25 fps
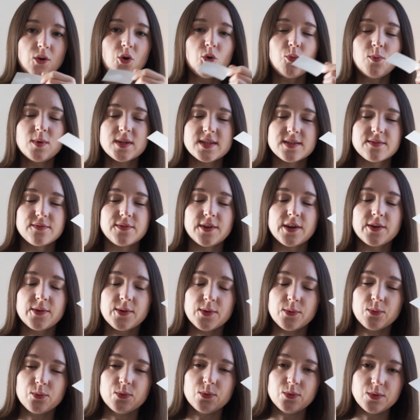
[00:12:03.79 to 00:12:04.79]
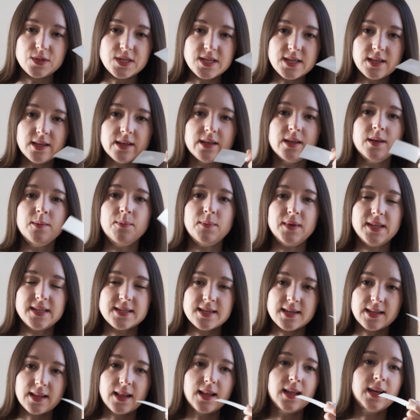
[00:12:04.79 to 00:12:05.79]
opens very woody
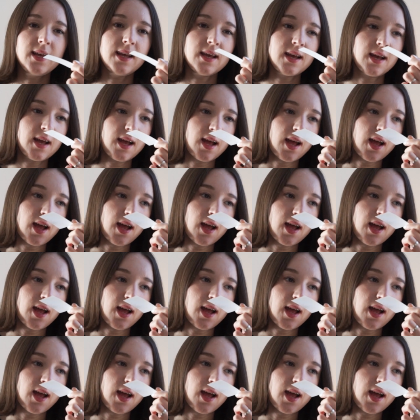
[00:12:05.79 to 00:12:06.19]
immediately